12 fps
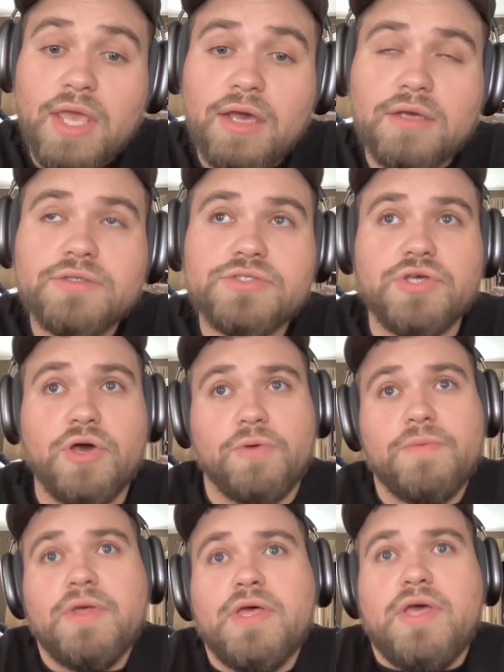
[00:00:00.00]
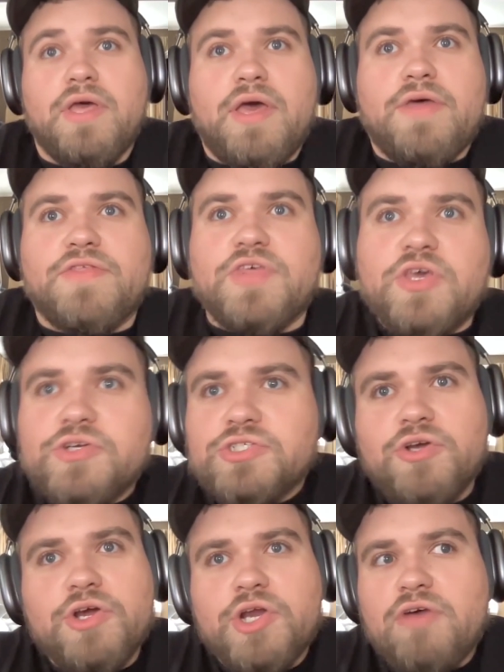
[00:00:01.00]
Yeah. So the
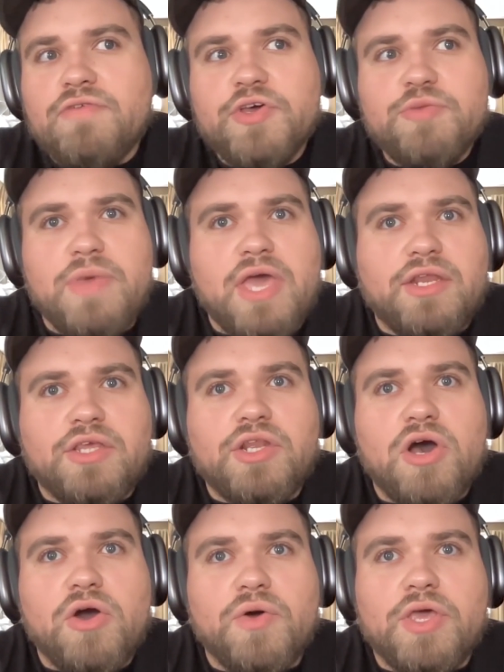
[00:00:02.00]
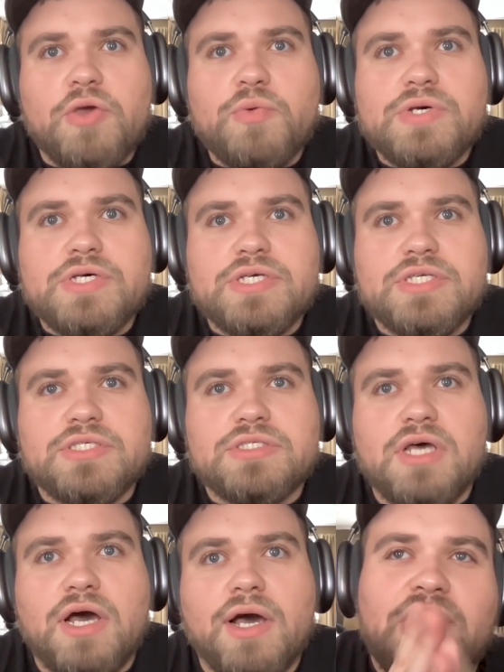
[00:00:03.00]
year started off good, man. You know, it
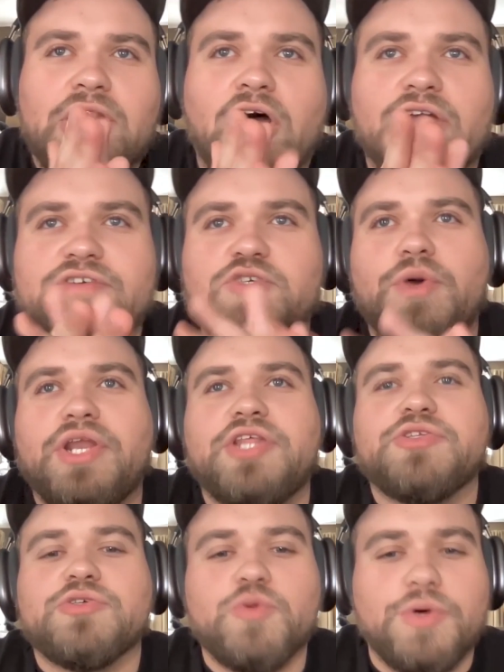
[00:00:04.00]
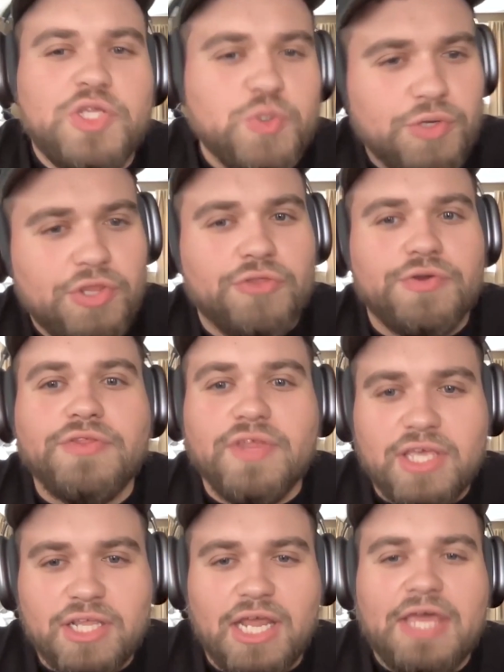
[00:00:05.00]
was, I think a lot of us went into
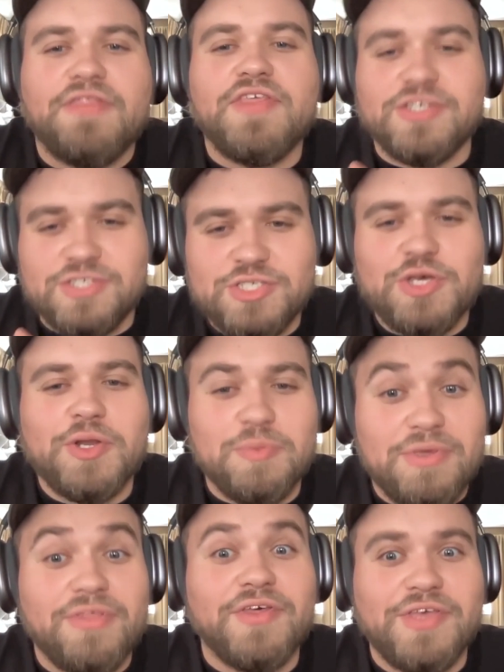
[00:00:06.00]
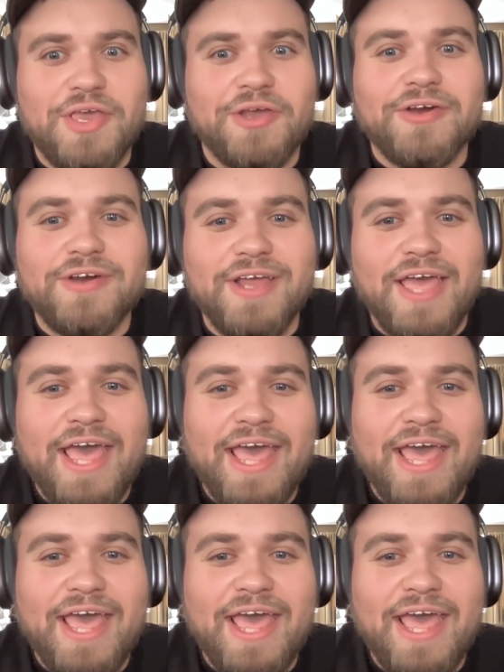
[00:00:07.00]
2023 thinking like, this is going to be the year.